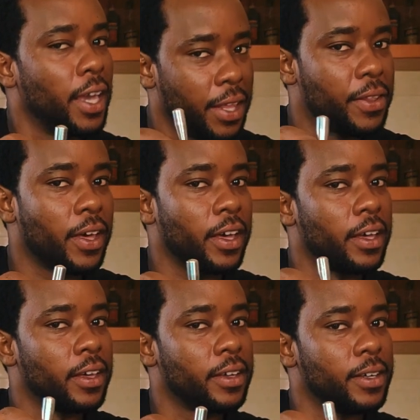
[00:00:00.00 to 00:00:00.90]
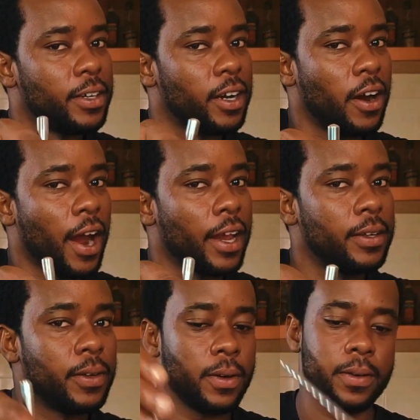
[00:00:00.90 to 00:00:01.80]
in there, all
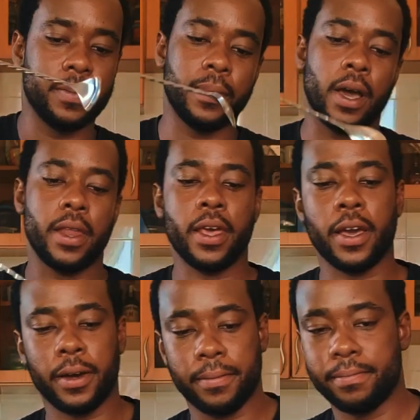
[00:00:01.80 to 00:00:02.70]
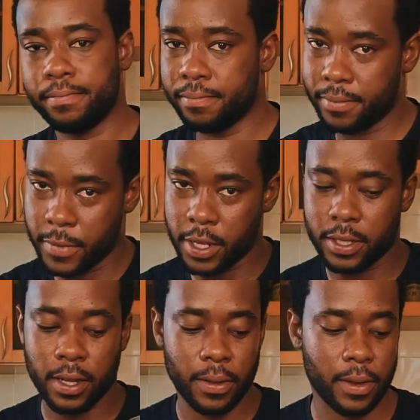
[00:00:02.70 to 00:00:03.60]
right? But yeah,
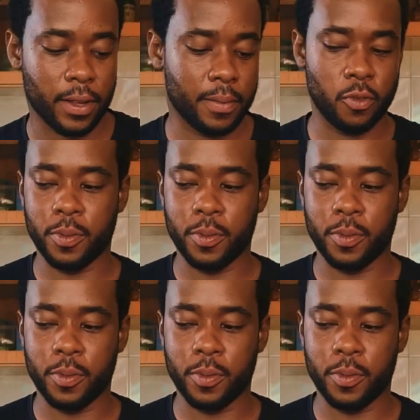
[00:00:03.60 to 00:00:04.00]
there's nothing at the